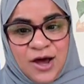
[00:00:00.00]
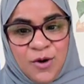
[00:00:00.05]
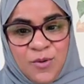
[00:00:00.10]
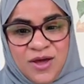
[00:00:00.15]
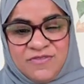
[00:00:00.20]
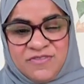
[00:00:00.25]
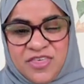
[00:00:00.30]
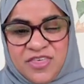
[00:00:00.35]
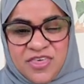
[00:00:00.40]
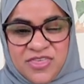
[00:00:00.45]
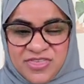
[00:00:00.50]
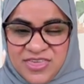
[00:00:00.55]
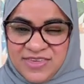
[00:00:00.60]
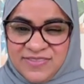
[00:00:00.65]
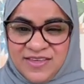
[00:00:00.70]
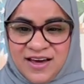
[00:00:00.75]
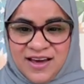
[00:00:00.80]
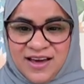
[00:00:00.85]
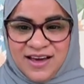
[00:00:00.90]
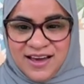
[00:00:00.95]
However,
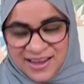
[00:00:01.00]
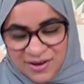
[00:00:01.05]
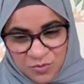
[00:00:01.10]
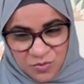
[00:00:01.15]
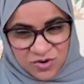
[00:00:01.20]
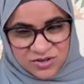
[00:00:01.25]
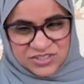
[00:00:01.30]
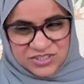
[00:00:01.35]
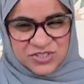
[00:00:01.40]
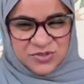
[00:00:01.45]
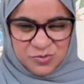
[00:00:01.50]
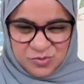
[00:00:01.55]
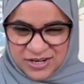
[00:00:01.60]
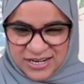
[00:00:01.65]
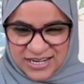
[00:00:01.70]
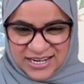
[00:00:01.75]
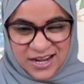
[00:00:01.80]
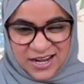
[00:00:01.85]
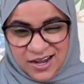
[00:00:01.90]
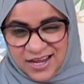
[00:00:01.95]
the thing that I want
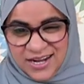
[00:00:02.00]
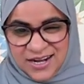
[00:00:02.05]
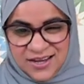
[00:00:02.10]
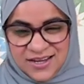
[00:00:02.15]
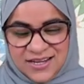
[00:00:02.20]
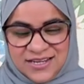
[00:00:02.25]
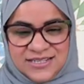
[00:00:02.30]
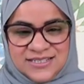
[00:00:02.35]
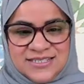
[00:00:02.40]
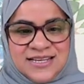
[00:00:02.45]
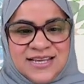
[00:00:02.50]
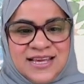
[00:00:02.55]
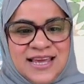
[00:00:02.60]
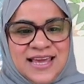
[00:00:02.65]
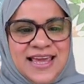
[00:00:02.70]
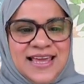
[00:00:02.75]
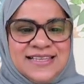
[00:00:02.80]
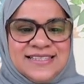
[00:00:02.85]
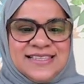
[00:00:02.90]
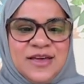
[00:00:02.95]
to really highlight